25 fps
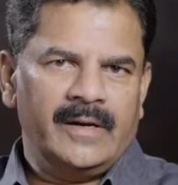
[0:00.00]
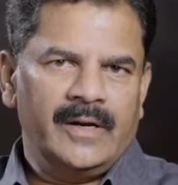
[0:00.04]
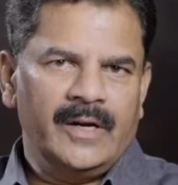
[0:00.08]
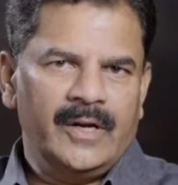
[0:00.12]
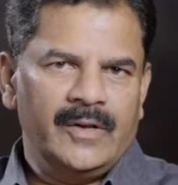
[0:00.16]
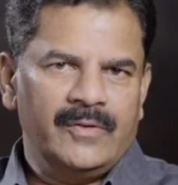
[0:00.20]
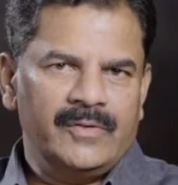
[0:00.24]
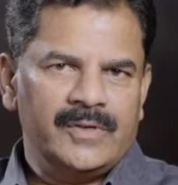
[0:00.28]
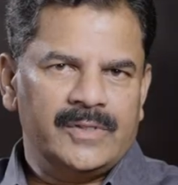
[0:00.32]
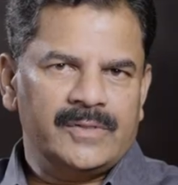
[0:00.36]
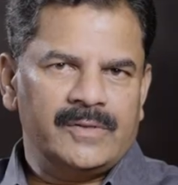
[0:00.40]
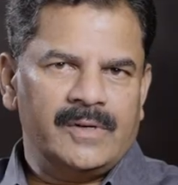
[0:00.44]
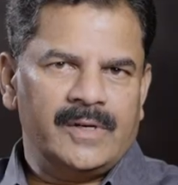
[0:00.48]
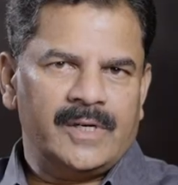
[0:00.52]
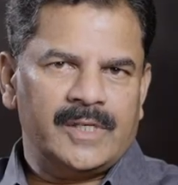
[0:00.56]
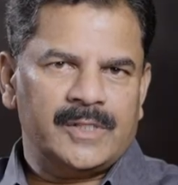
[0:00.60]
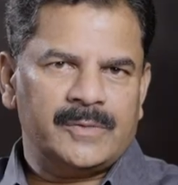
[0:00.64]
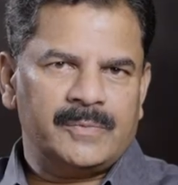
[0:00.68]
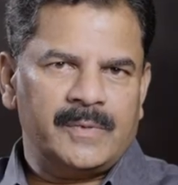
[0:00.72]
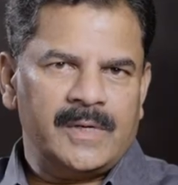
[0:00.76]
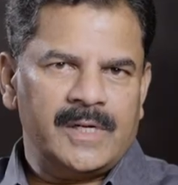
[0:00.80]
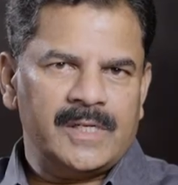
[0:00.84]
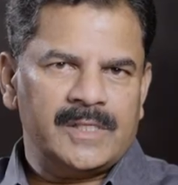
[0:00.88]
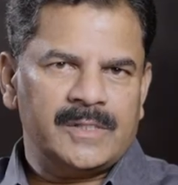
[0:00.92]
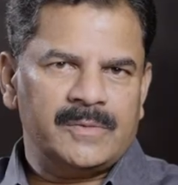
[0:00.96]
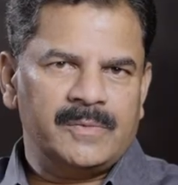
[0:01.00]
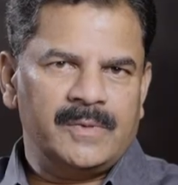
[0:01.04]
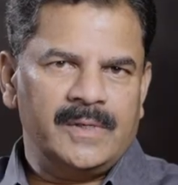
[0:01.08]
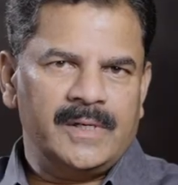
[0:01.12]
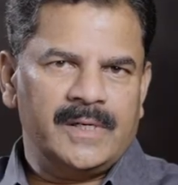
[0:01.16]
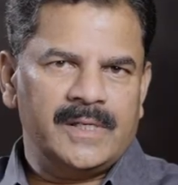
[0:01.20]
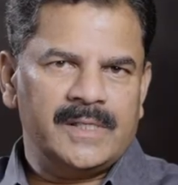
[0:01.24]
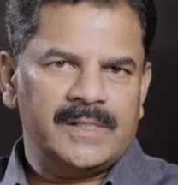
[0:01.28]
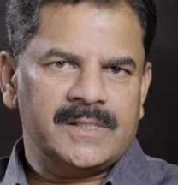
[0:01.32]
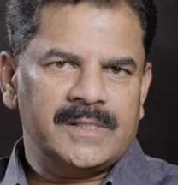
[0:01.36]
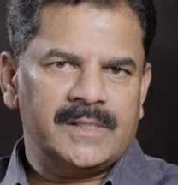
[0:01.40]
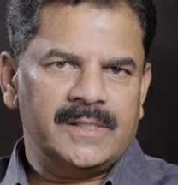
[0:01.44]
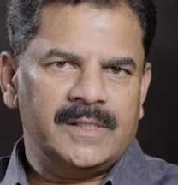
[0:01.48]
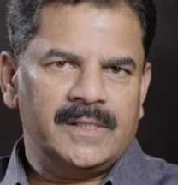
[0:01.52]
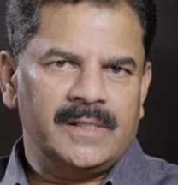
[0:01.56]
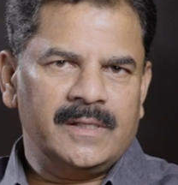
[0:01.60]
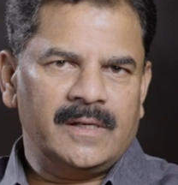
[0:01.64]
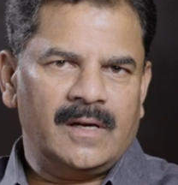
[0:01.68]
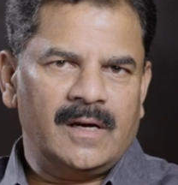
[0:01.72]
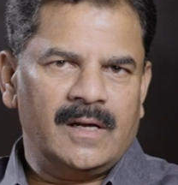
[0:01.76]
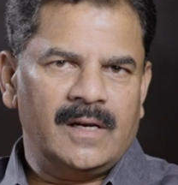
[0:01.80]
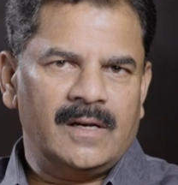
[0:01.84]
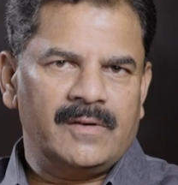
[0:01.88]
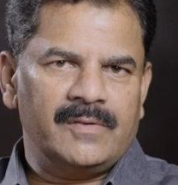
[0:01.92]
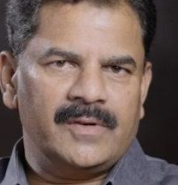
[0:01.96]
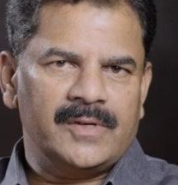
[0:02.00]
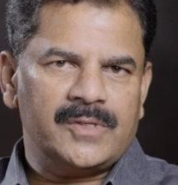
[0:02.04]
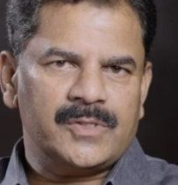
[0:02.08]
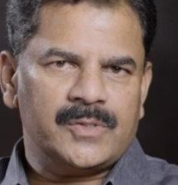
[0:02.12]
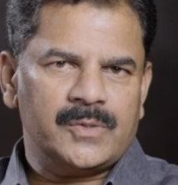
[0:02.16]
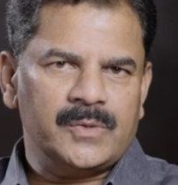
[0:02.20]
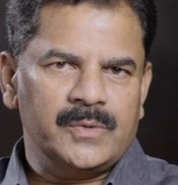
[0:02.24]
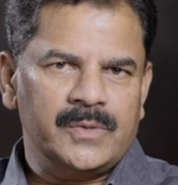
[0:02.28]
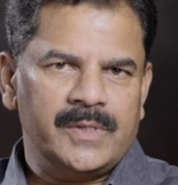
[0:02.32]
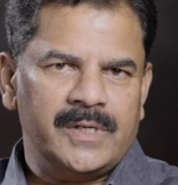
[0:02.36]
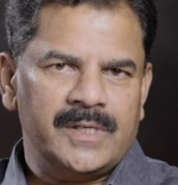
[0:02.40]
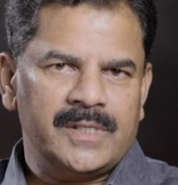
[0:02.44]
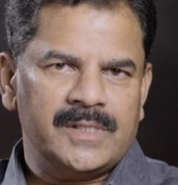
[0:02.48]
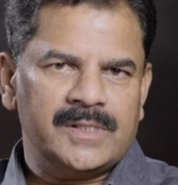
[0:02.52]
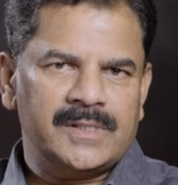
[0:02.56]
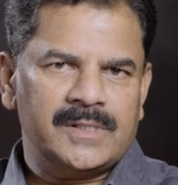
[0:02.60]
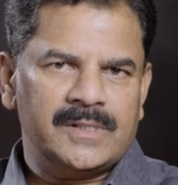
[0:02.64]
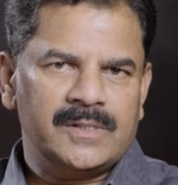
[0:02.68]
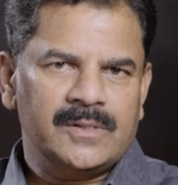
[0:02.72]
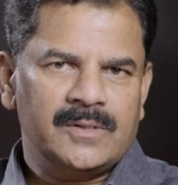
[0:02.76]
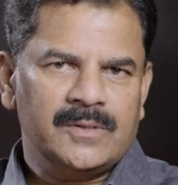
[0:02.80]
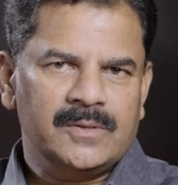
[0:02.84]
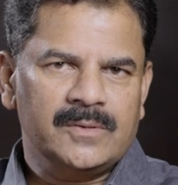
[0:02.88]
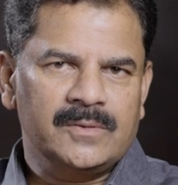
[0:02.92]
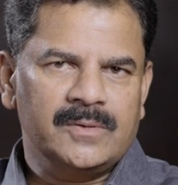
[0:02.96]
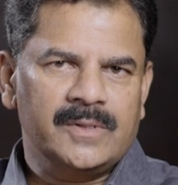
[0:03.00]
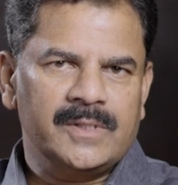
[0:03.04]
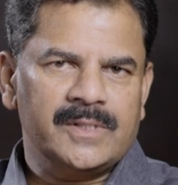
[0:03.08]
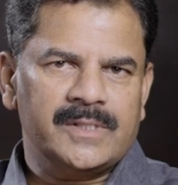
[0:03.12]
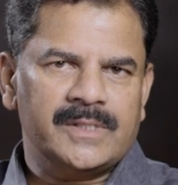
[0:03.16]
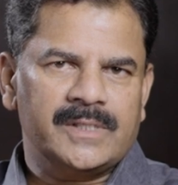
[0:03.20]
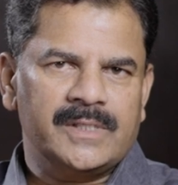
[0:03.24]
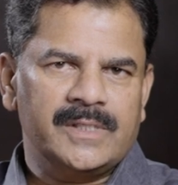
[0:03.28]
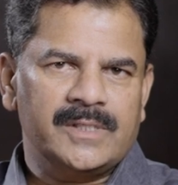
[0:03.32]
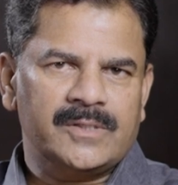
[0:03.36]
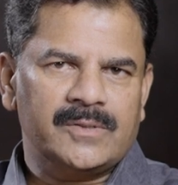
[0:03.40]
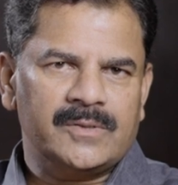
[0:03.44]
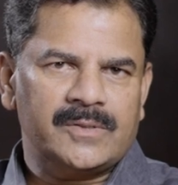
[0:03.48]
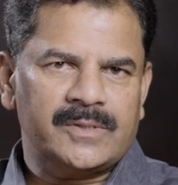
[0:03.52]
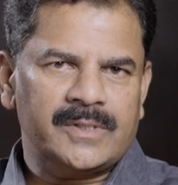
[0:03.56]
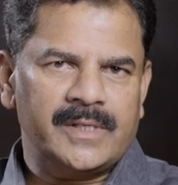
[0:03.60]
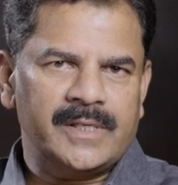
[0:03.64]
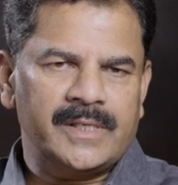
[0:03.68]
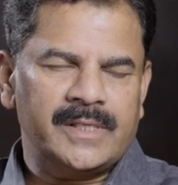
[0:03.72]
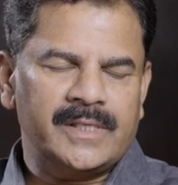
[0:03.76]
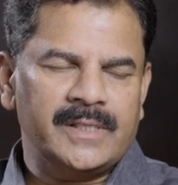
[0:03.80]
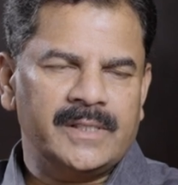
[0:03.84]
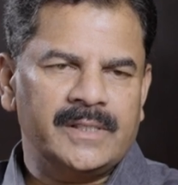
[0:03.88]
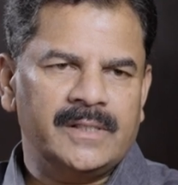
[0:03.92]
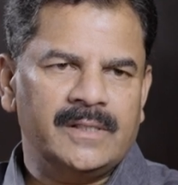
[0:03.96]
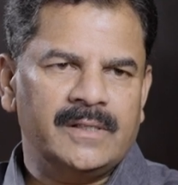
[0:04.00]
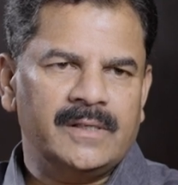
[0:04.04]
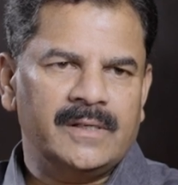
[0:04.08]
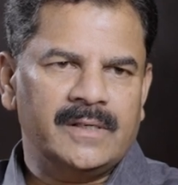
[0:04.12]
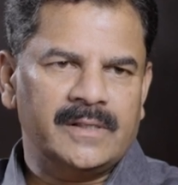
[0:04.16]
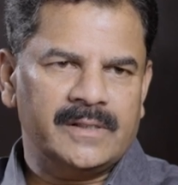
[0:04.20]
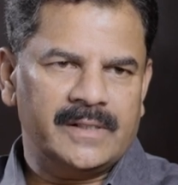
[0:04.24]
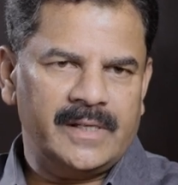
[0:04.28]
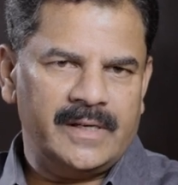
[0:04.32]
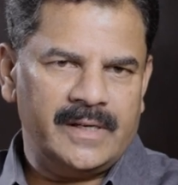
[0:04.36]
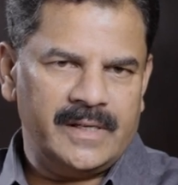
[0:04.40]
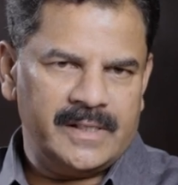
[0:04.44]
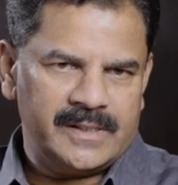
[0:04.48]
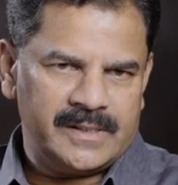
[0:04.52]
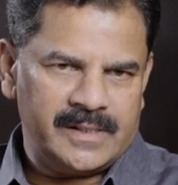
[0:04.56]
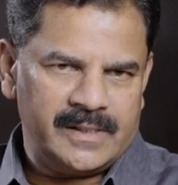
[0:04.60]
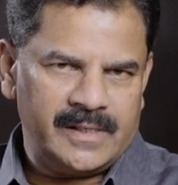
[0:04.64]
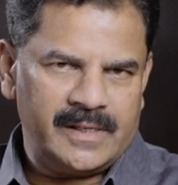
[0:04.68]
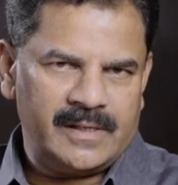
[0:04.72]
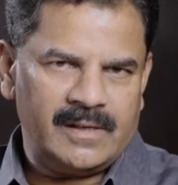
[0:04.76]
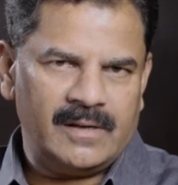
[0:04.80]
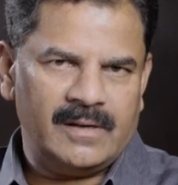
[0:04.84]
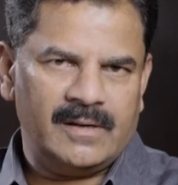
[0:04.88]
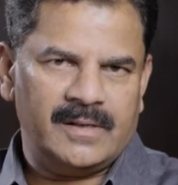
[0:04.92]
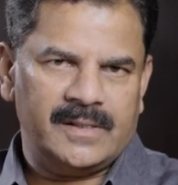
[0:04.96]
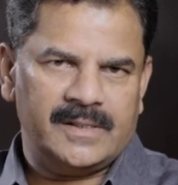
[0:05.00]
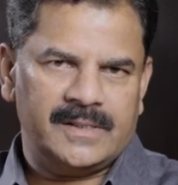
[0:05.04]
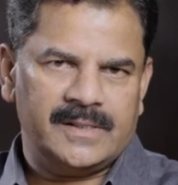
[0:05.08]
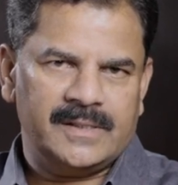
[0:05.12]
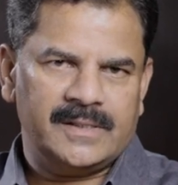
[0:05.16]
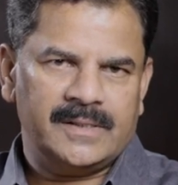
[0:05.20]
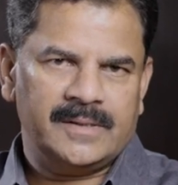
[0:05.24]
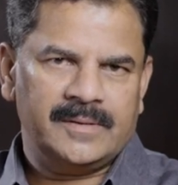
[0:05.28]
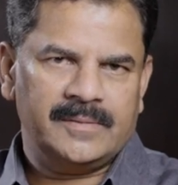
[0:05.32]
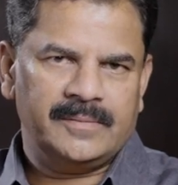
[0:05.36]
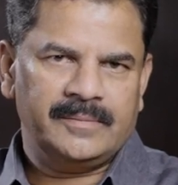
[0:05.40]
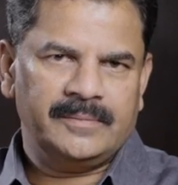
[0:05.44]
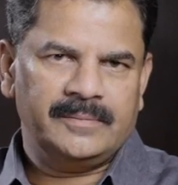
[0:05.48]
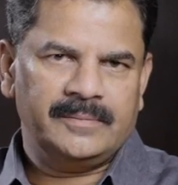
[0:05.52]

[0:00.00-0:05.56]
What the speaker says: individual responsibilities in all our students towards the society and the nation at large.